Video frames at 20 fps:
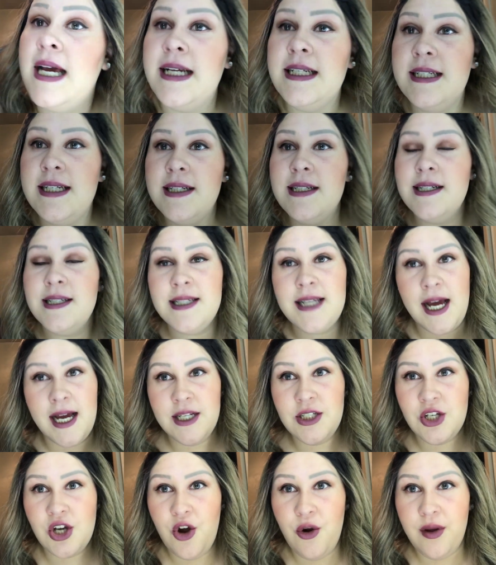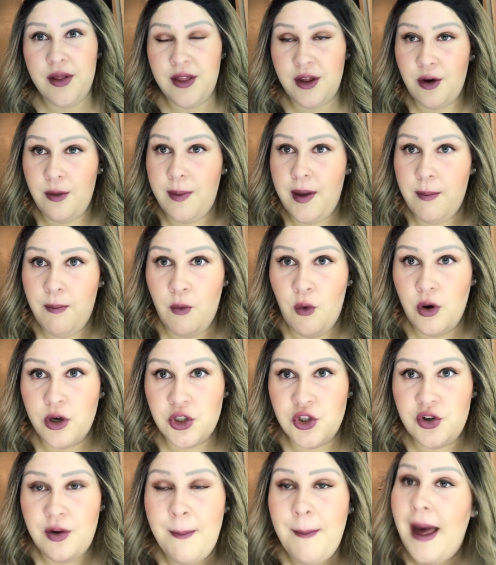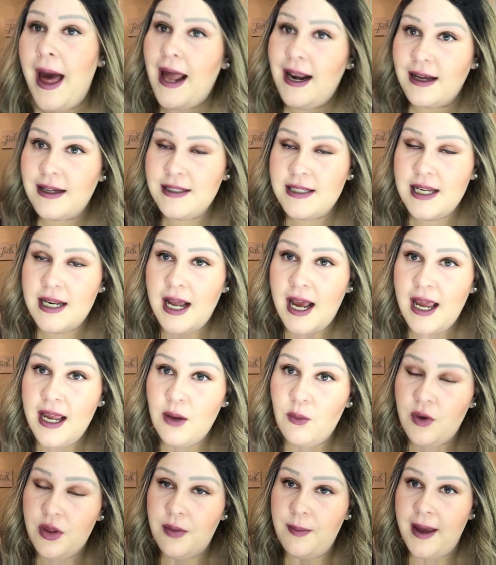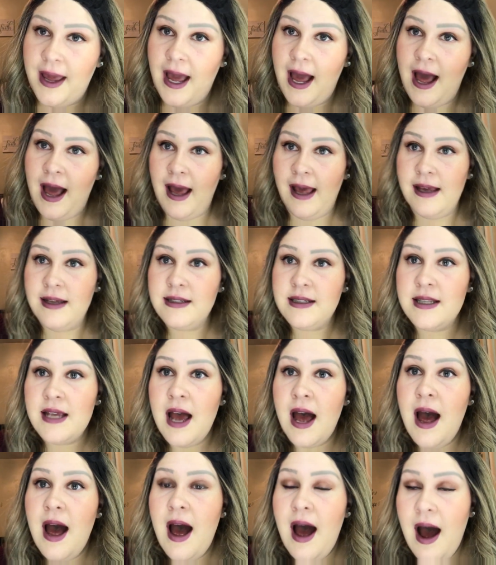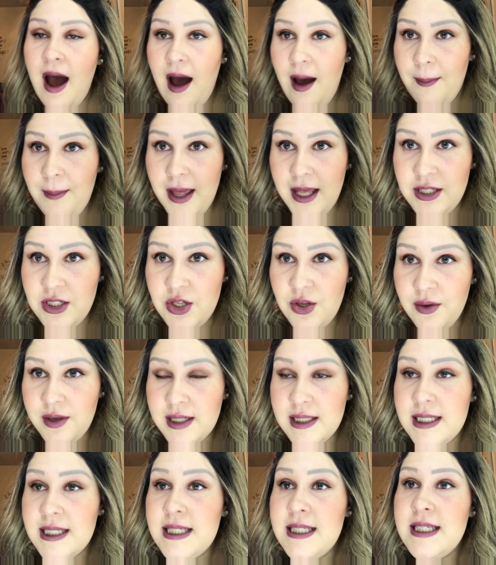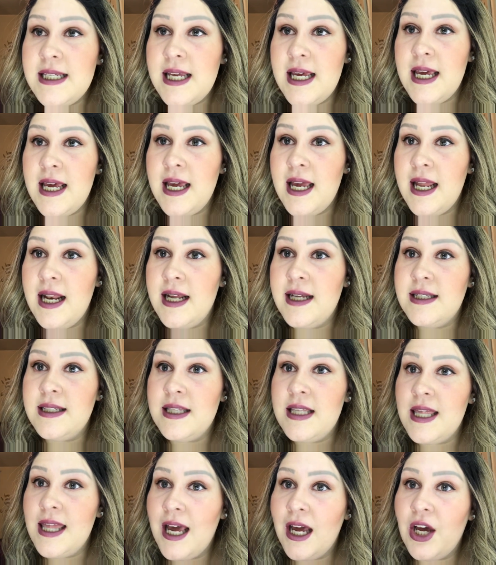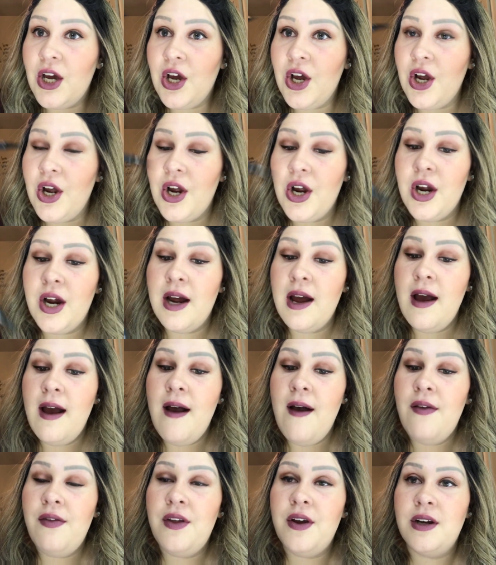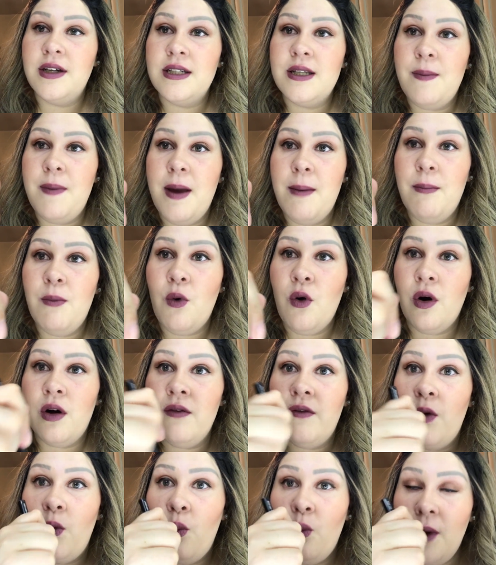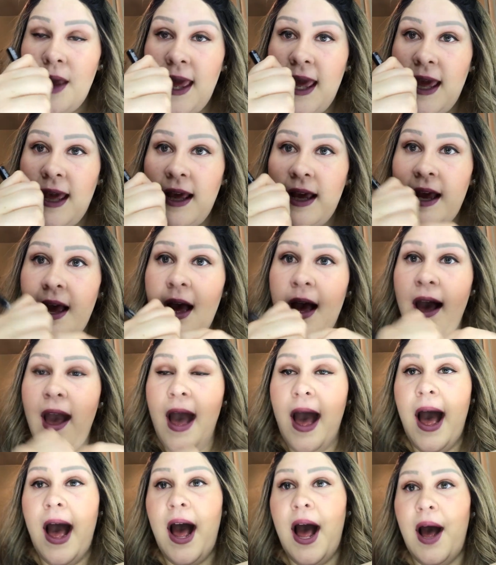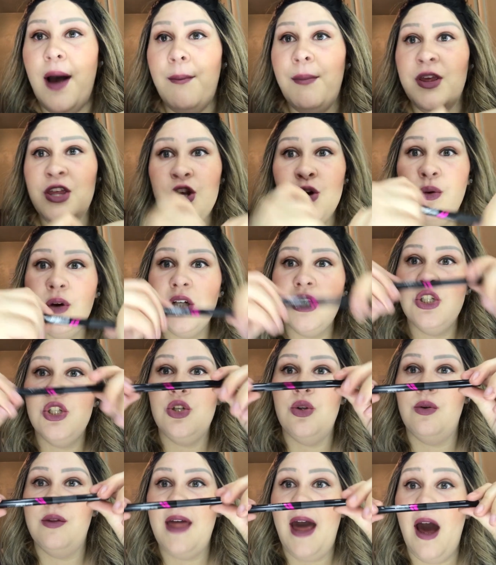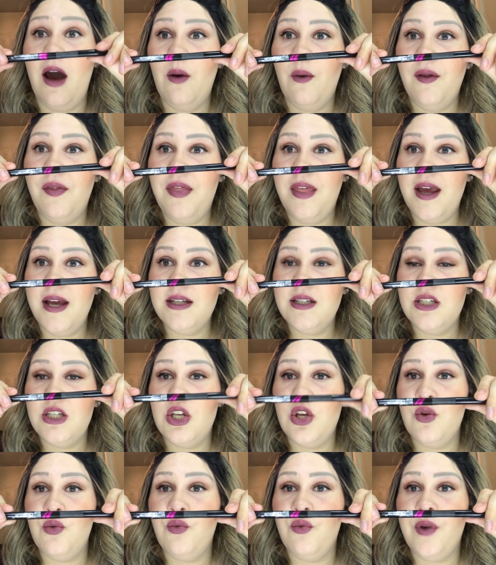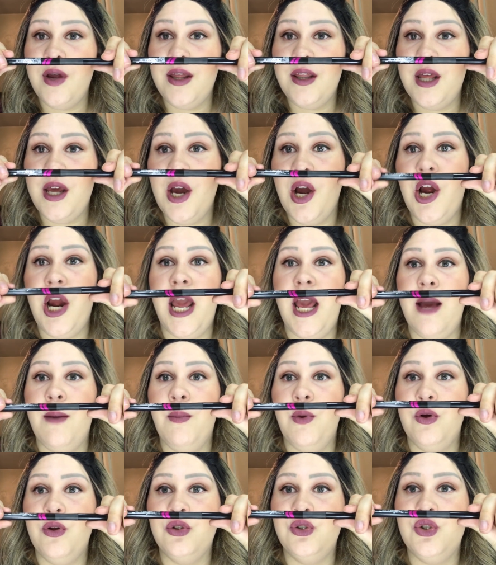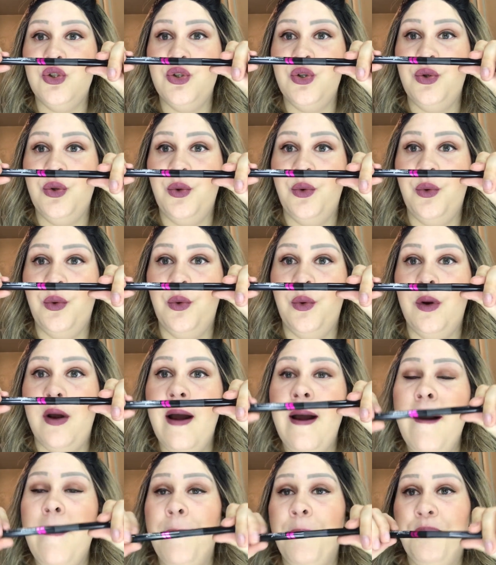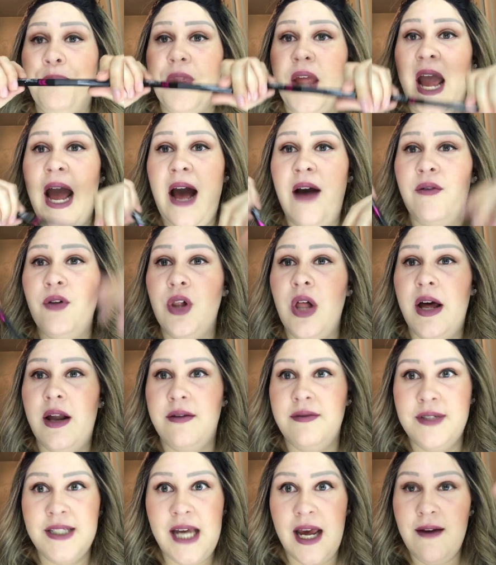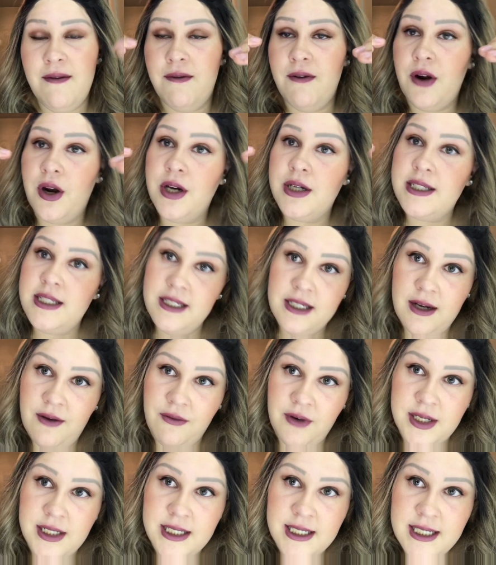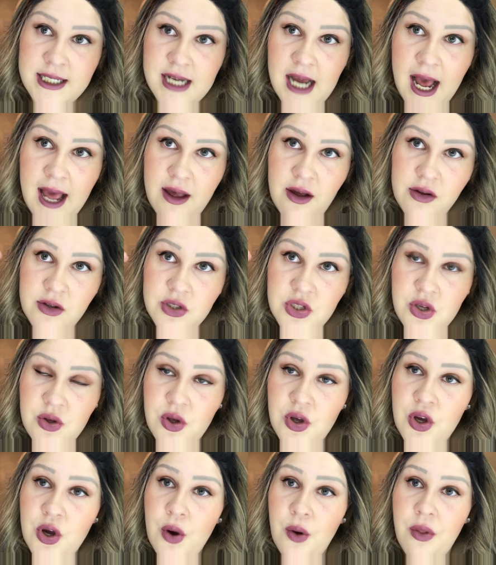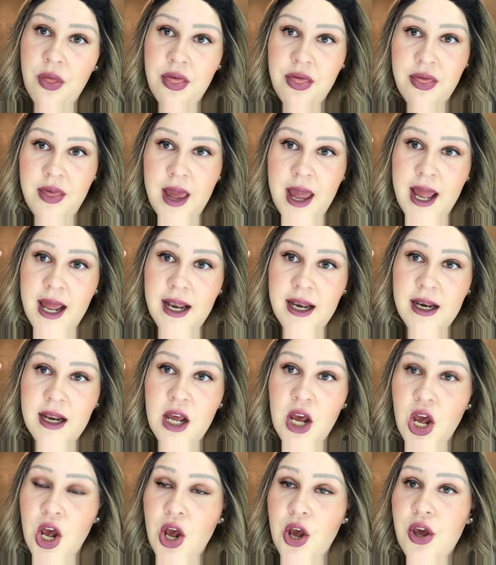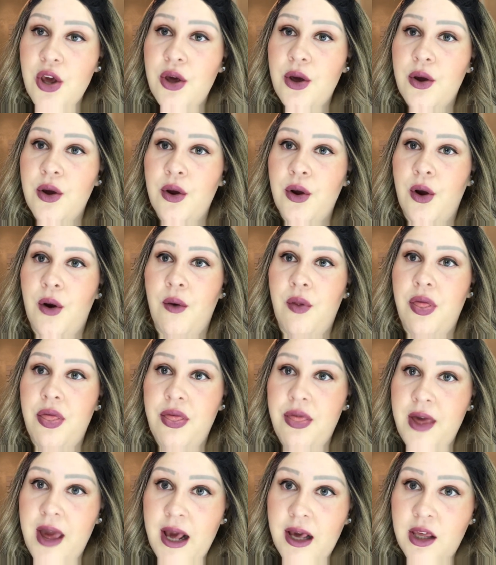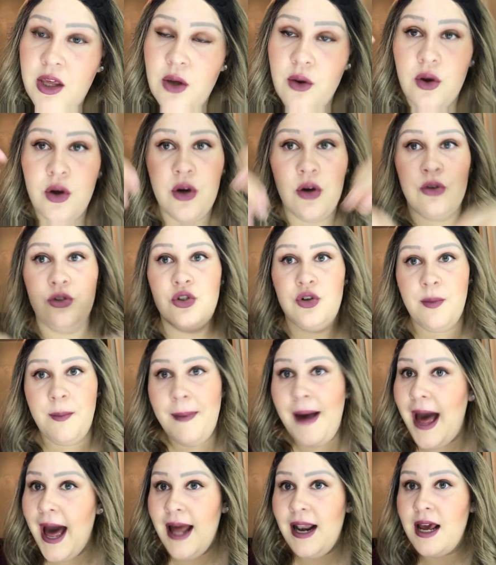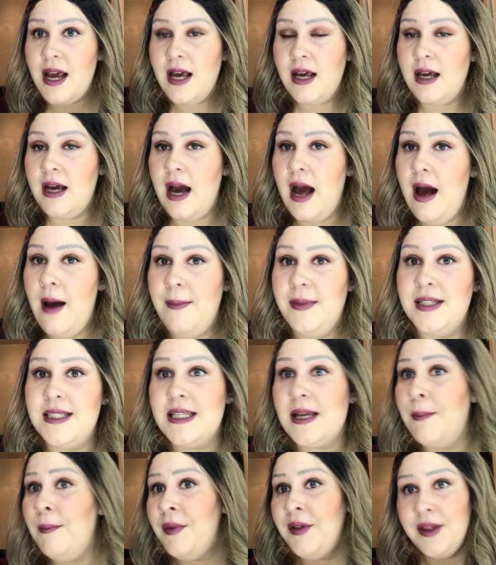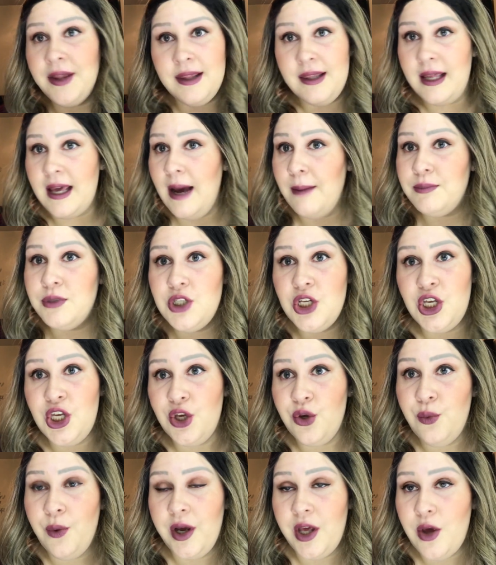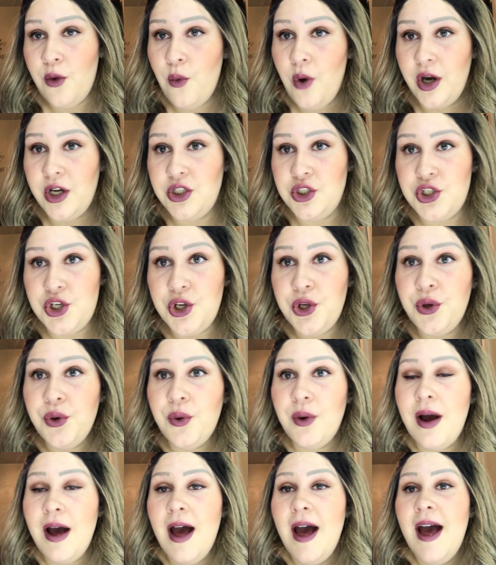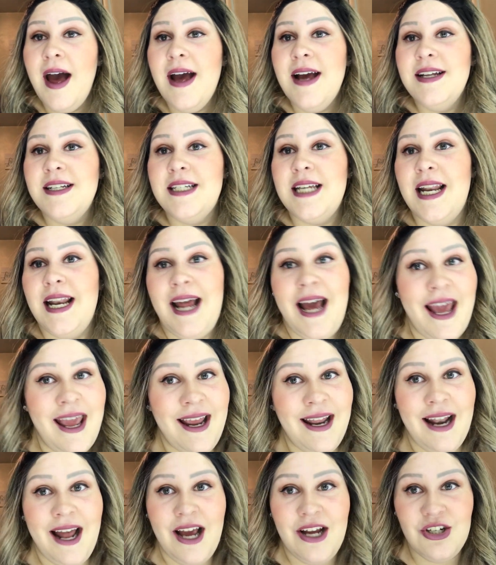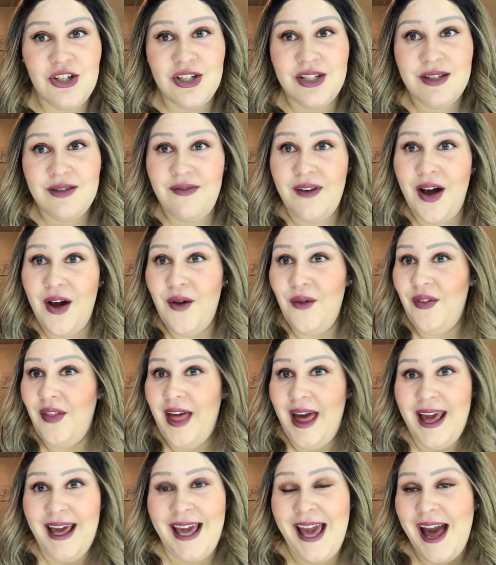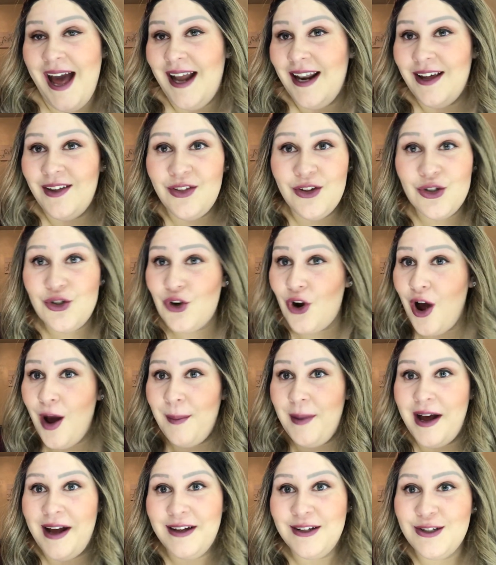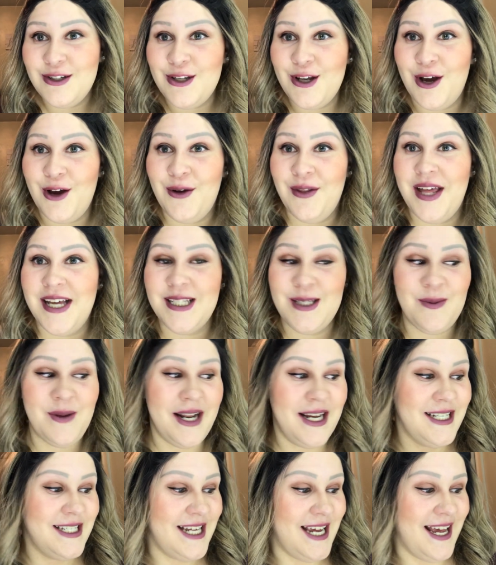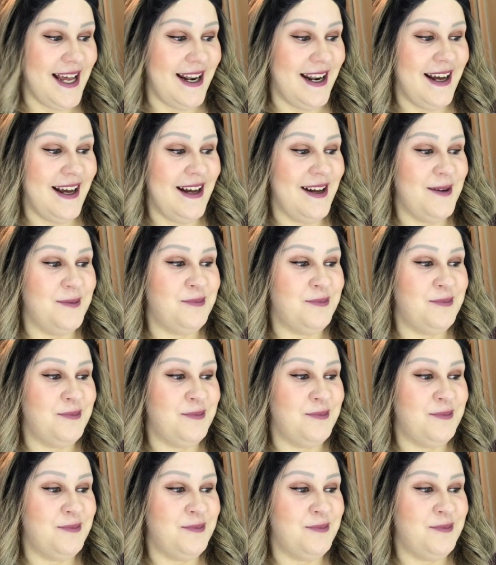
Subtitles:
I did decide to go a little bit more dramatic tonight with my eyes. As you can see, it is thicker. There's a bit more of a wing, but you can do that with this. You really are able to have a lot of diverse different styles. You can go thin, you can go thick, you can go dramatic. It's completely up to you what you want to do. Tonight I just felt like adding the drama, so that's what I did.